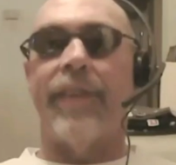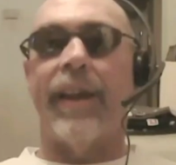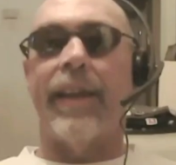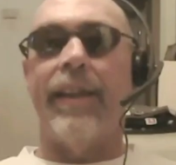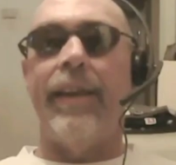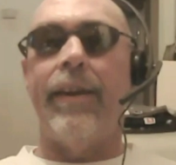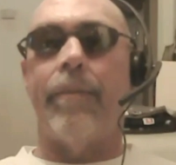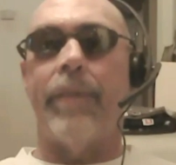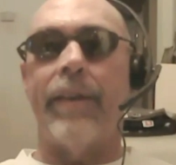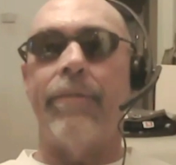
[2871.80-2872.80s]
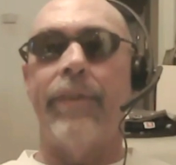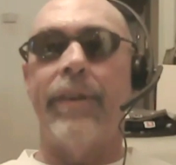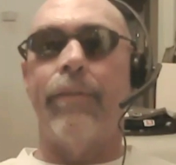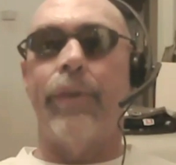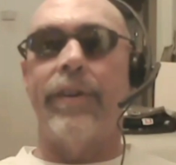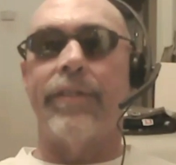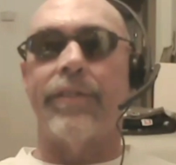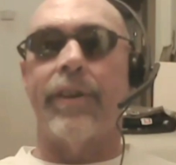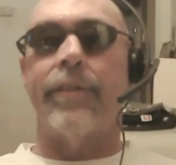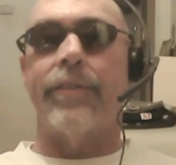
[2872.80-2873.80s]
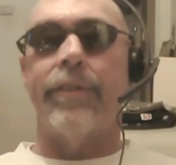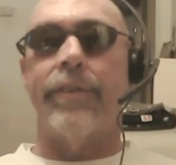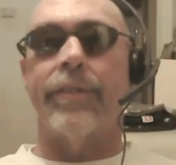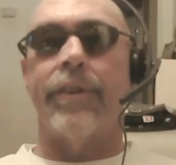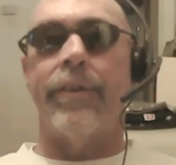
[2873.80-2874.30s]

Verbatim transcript: second year, man. What what a start yeah, no,